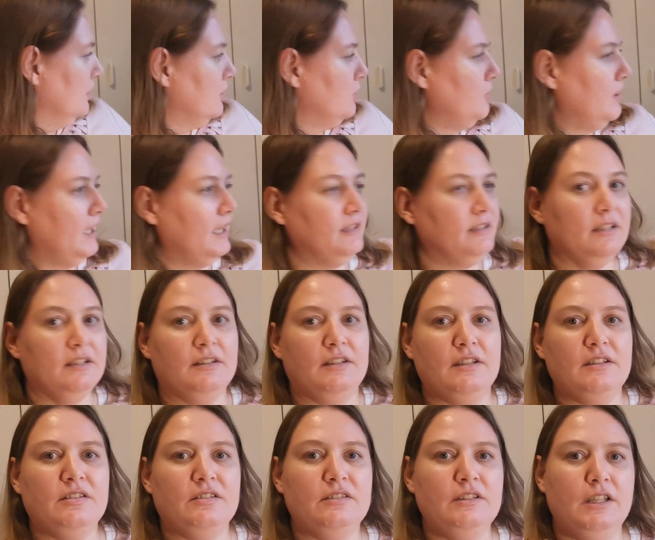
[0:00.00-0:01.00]
created
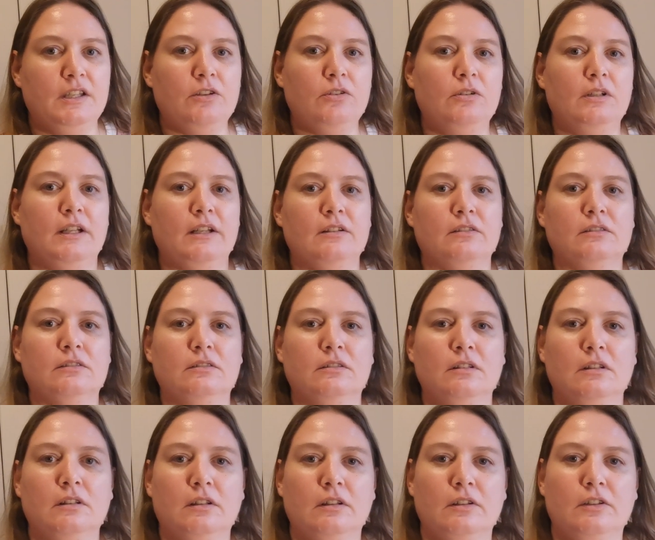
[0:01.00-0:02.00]
this new
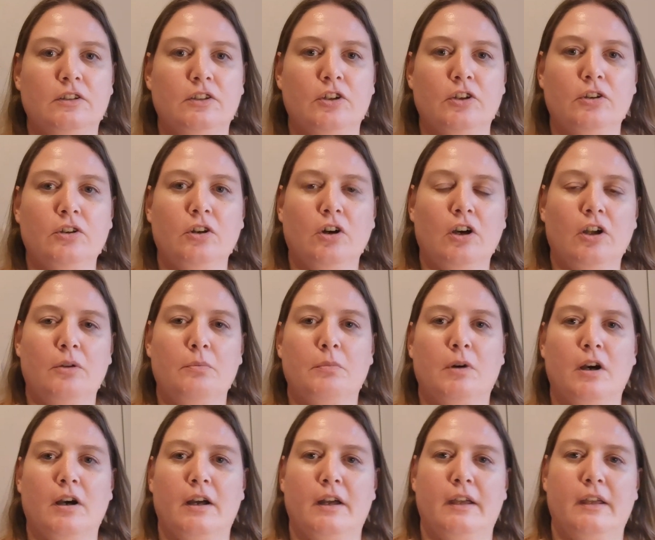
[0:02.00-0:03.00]
little nook on
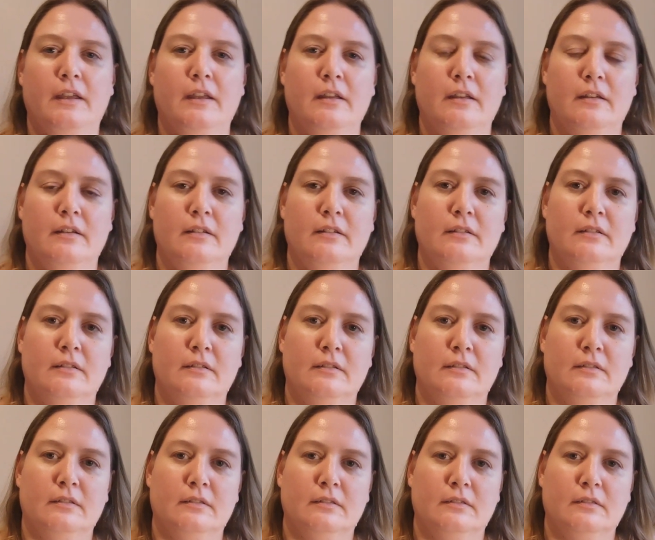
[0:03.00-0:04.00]
my
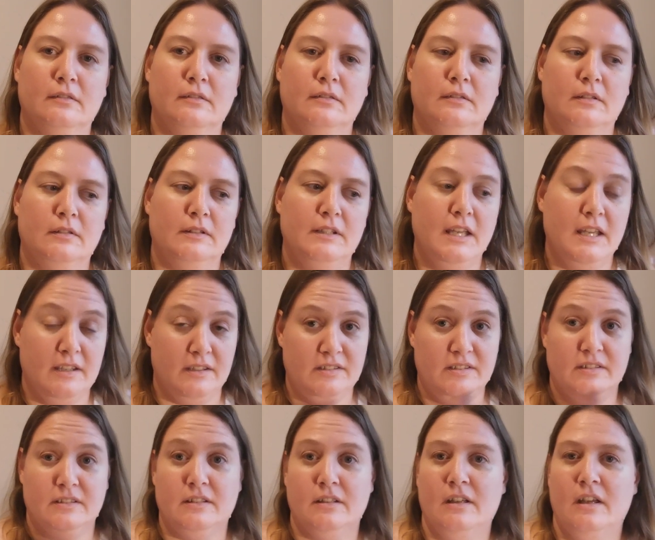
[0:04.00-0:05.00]

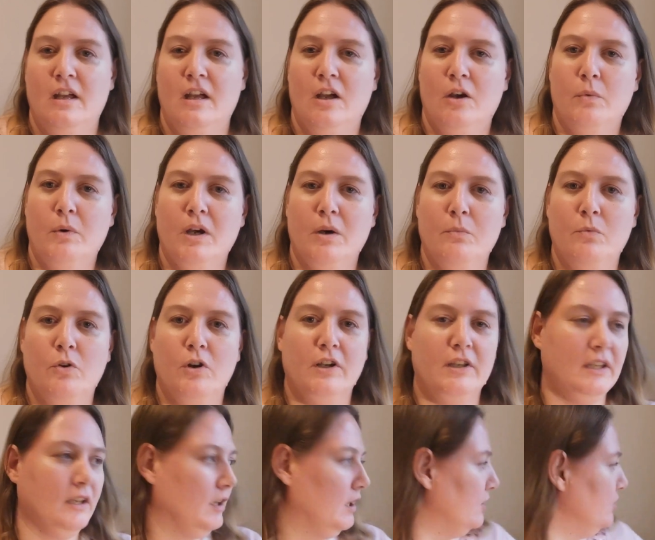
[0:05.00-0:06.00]
desk where I'm
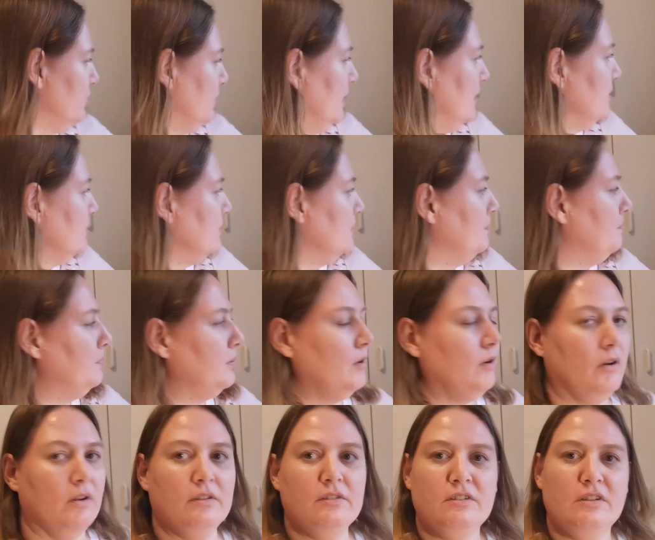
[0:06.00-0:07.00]
working. I changed the
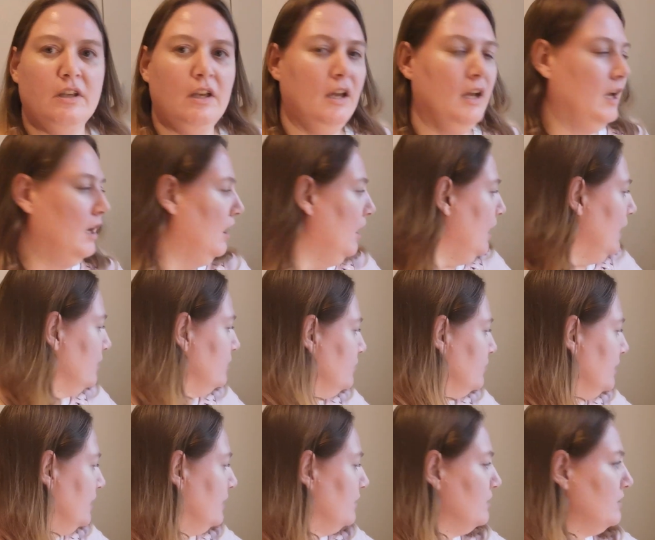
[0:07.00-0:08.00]
plant, I
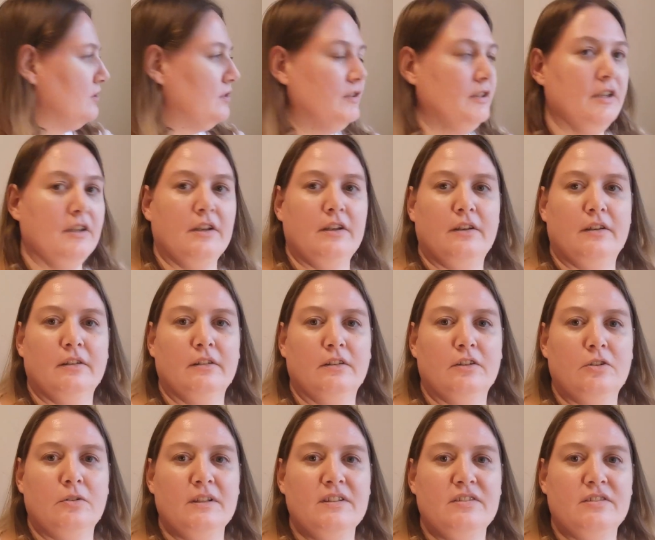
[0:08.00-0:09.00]
changed the
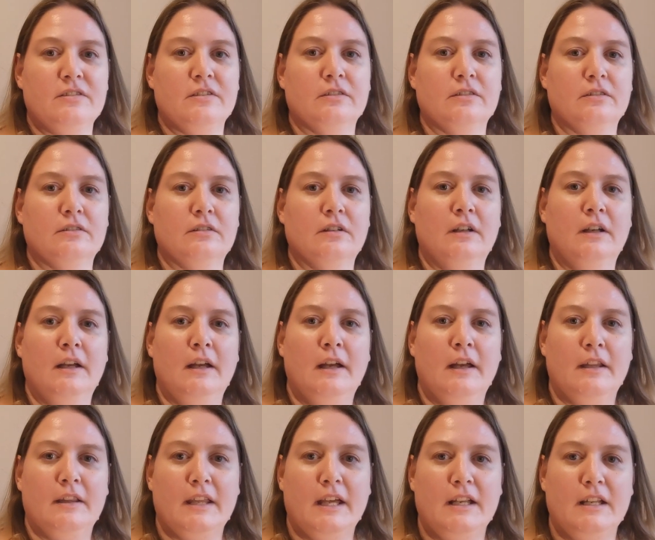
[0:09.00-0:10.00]
crystal
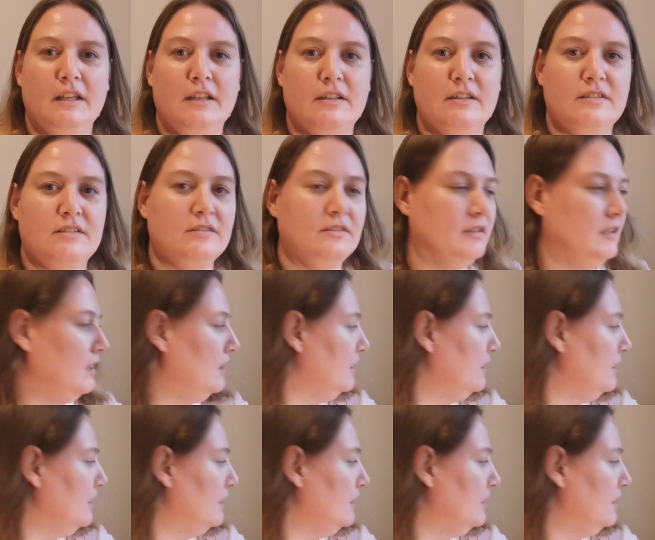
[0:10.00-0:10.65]
that is